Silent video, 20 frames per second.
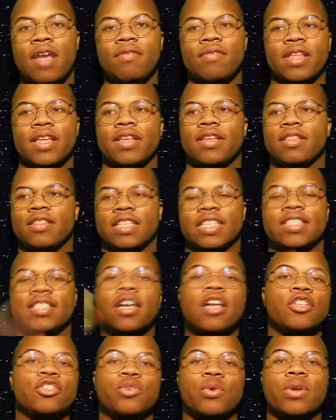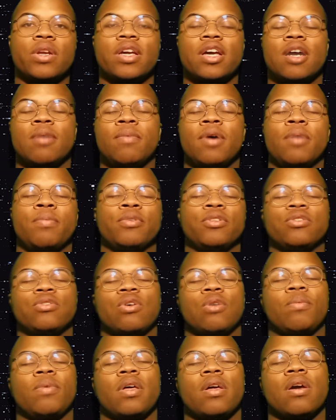Like, the sun's gonna come up and it's gonna
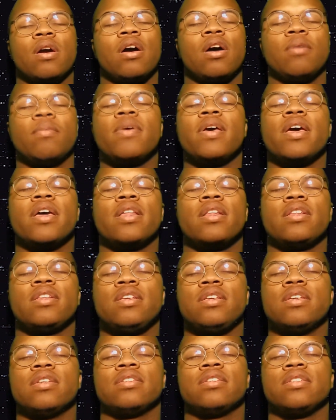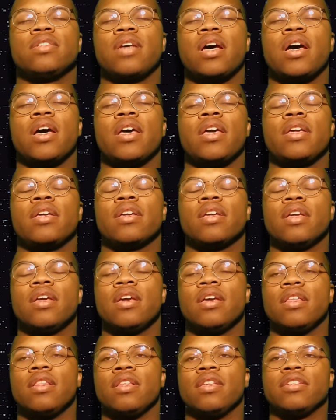be like, oh man, he isn't dying,
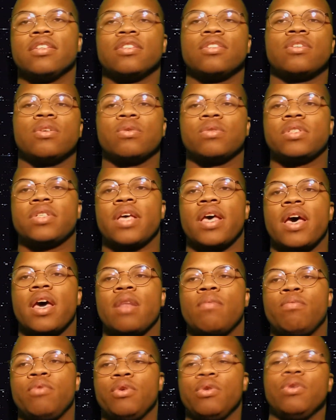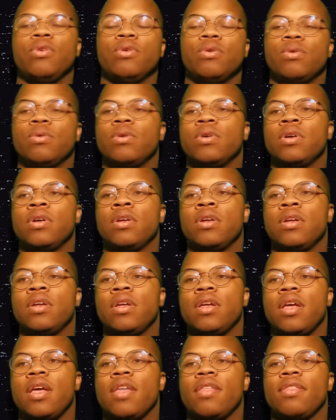this is so sad, boo-hoo.
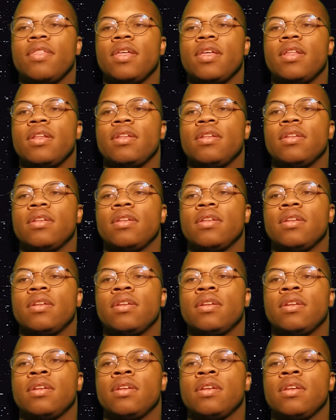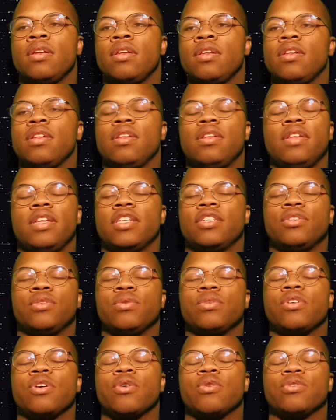And then
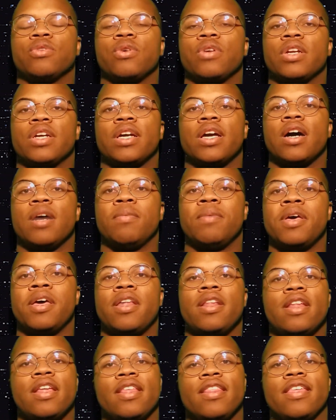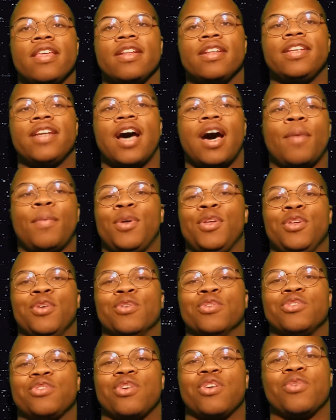Nezuko's gonna come in, and then Tamayo's
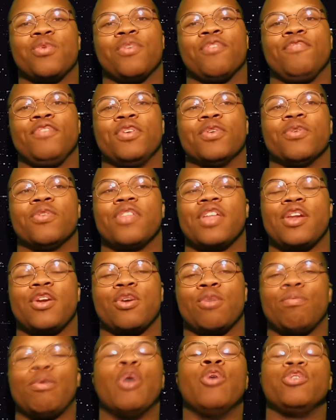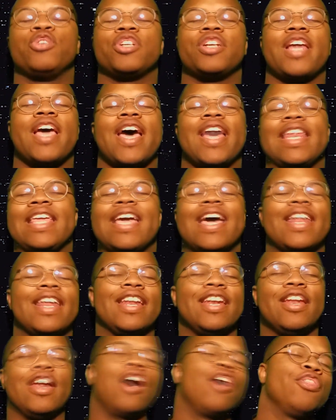gonna reveal that her potion had yet
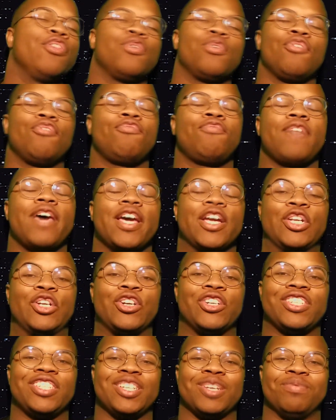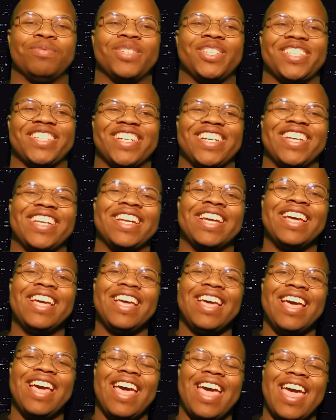another effect or some shit,
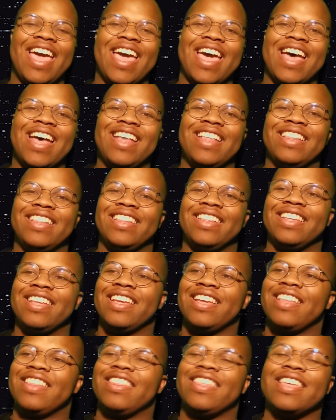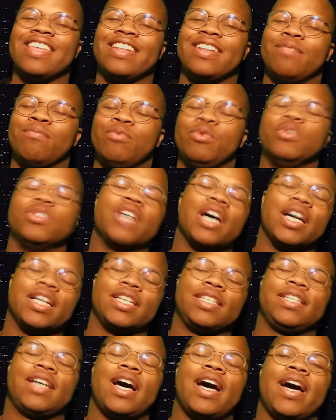and then Muzan
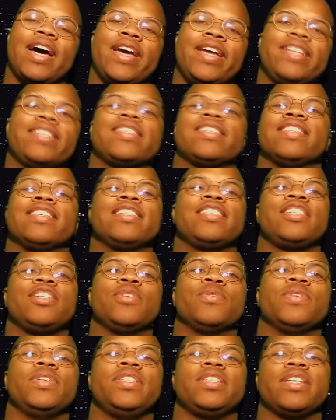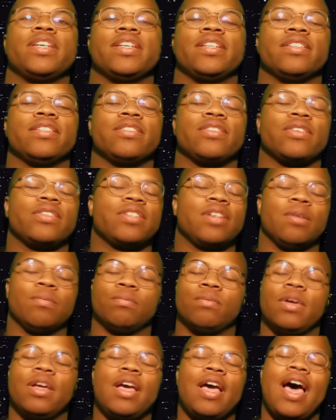dies and the series ends or something.
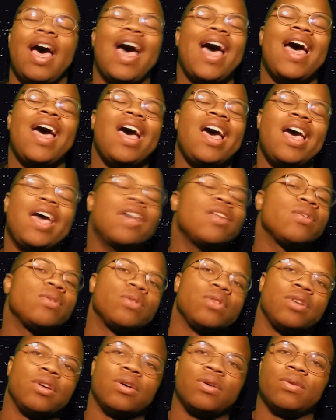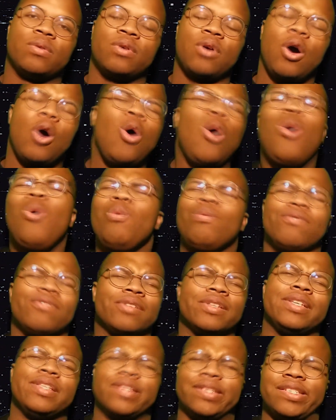I don't know. Hopefully
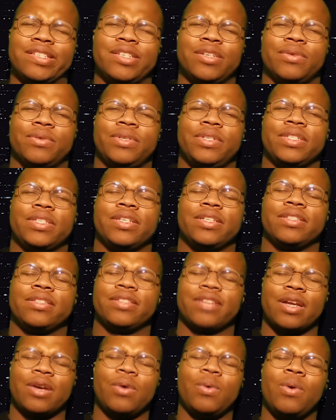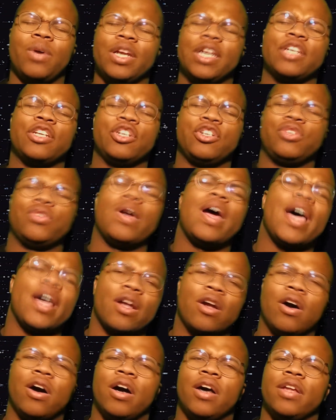the series ends. I don't want it to drag
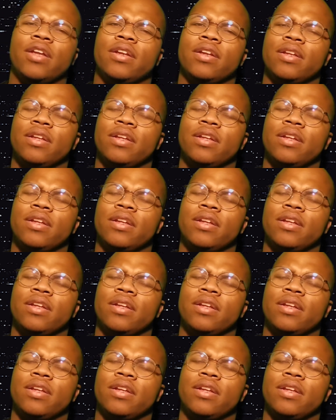on.